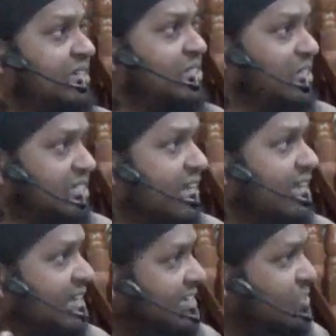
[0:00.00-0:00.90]
Just
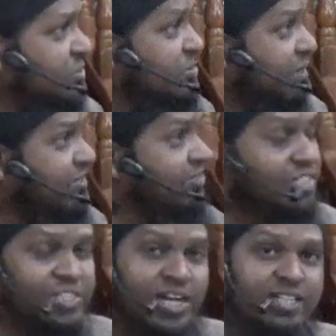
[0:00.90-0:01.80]
like a
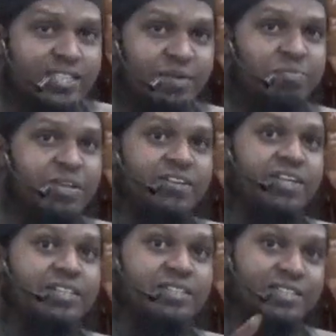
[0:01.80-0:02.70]
disrespectful child to a
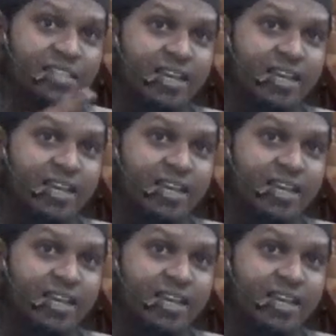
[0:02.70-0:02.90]
parent,